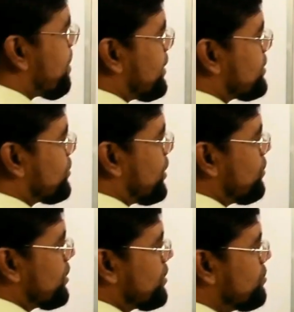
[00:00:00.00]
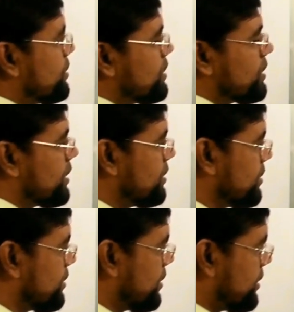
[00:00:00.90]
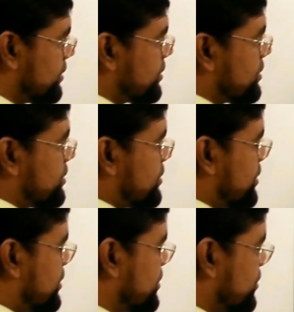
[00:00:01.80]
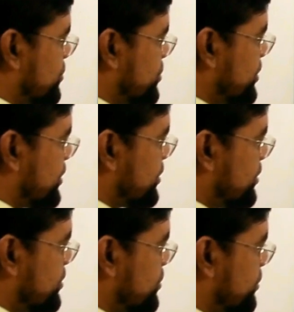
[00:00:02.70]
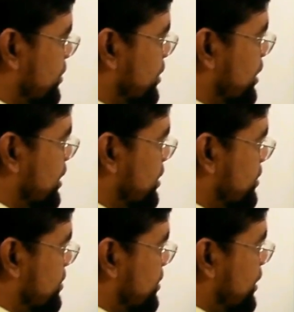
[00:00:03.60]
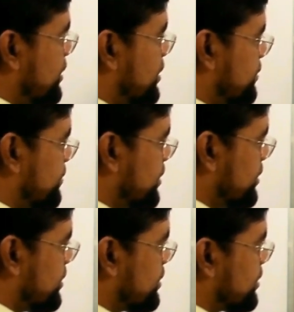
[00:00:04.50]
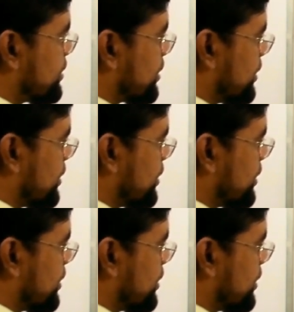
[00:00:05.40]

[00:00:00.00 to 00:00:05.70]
So how can we integrate it? Let's consider this one as indefinite integral.